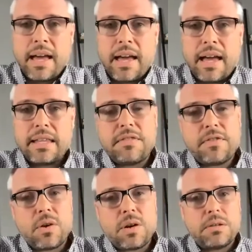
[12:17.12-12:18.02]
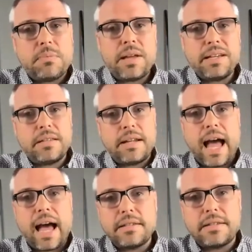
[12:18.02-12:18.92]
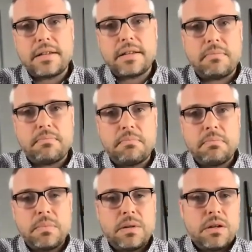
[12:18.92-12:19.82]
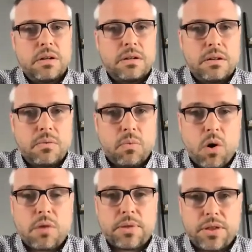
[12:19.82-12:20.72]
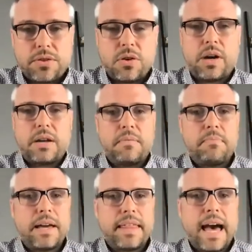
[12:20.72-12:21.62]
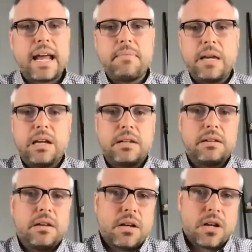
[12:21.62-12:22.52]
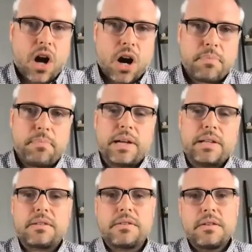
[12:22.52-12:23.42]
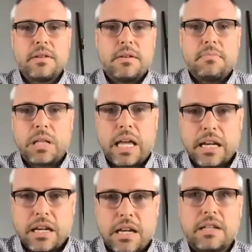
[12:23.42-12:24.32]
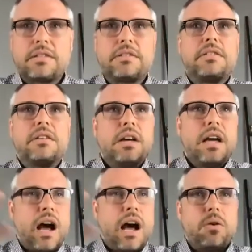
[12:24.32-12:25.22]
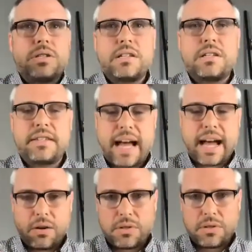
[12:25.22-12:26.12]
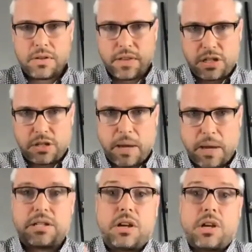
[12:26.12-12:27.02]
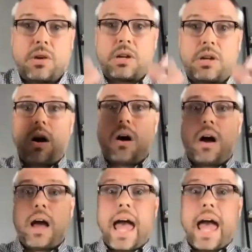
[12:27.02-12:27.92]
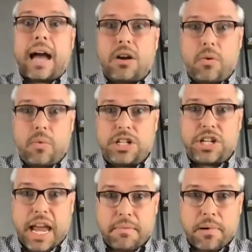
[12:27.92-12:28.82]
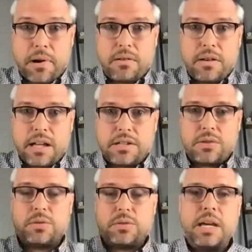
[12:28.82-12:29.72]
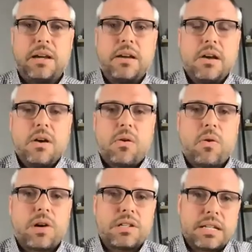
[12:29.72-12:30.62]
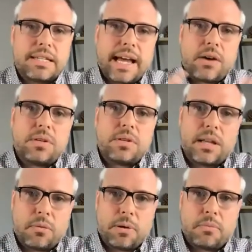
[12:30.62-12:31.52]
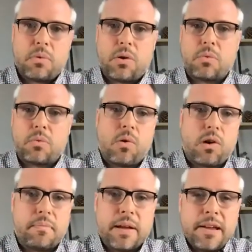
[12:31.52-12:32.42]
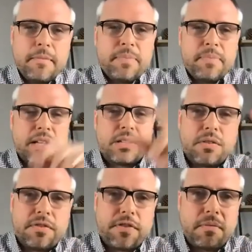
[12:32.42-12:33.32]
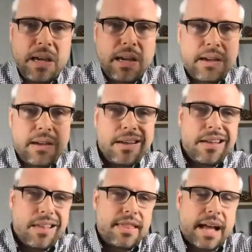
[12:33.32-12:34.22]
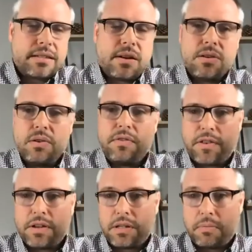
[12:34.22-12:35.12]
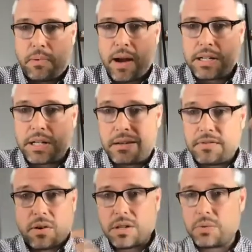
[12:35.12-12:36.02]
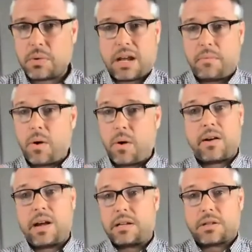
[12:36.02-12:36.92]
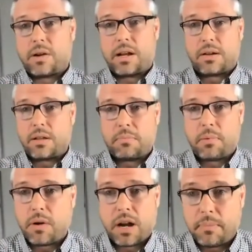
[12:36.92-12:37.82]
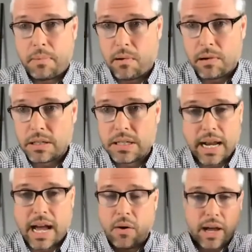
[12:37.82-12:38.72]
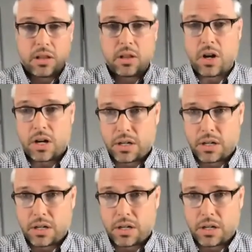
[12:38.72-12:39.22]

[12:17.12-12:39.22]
And then, of course, a place that has some warmth to it. And by that, I mean carpet, blankets. How is the sound of this space? Are you in an echoey chamber as you speak, or does it sound a little bit more warm? And so for me, that's our new first impression. Of course, what I'm wearing is critical and important, and how I look.